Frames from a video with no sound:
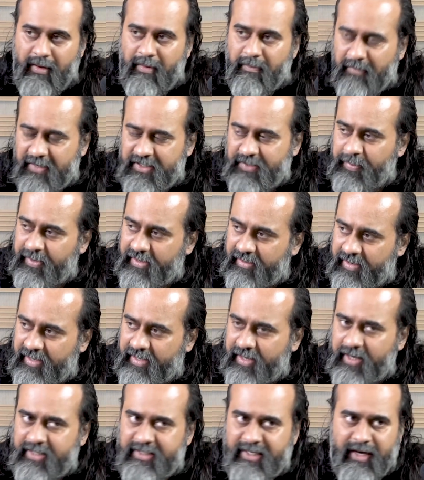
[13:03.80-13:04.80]
must be
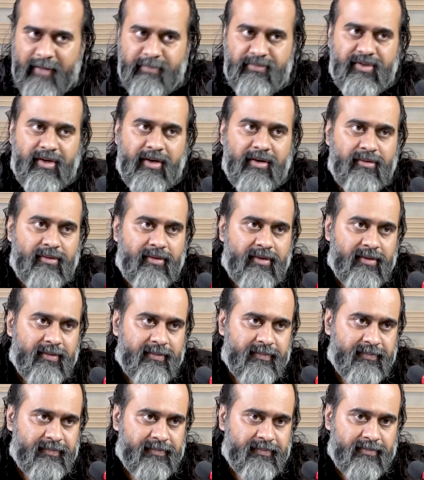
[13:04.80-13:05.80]
treated as an absolute.
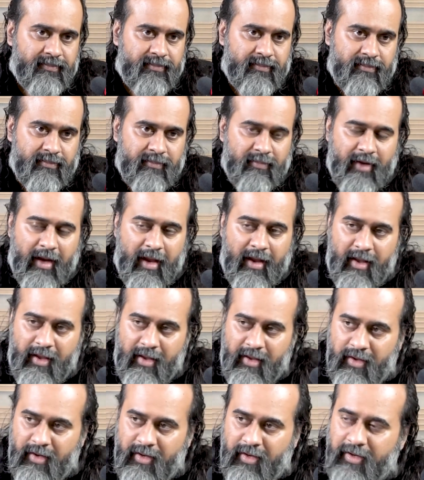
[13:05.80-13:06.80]

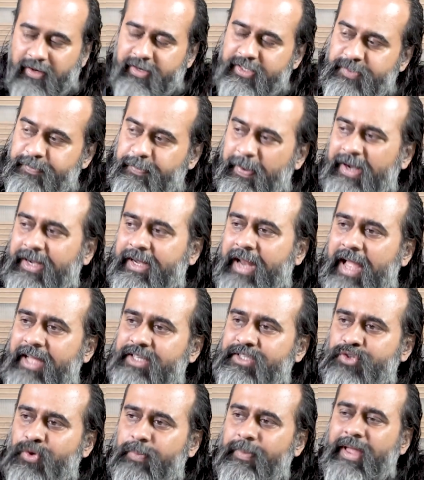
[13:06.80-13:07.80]
Respect
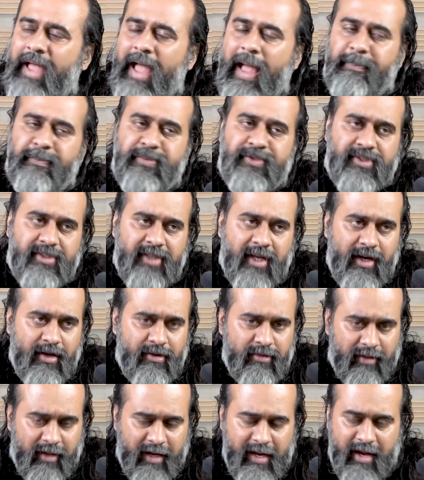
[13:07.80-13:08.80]
has to be
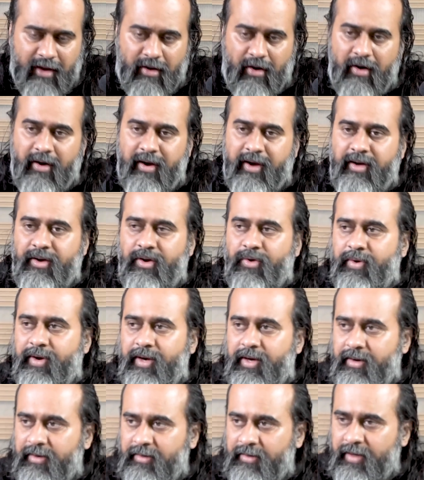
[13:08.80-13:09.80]
absolutely accorded to
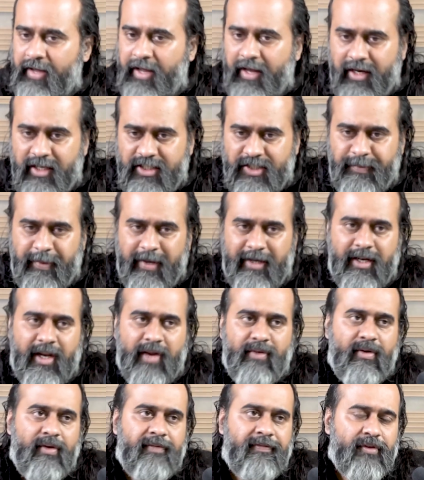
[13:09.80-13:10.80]
it,
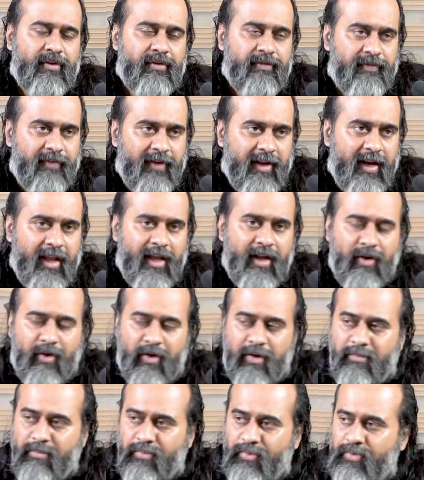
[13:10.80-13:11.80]
irrespective of your feeling
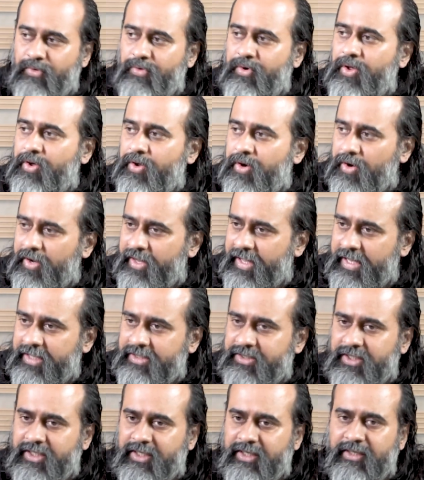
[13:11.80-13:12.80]
or mood, your
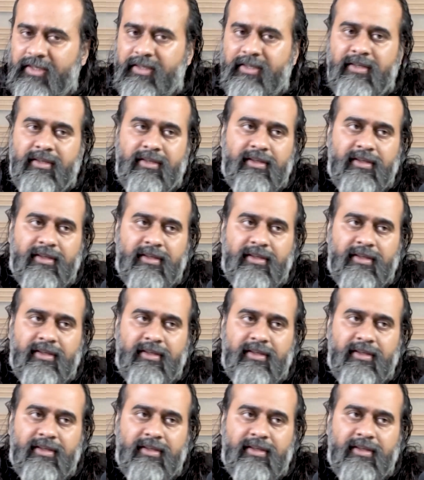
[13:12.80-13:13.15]
occasion,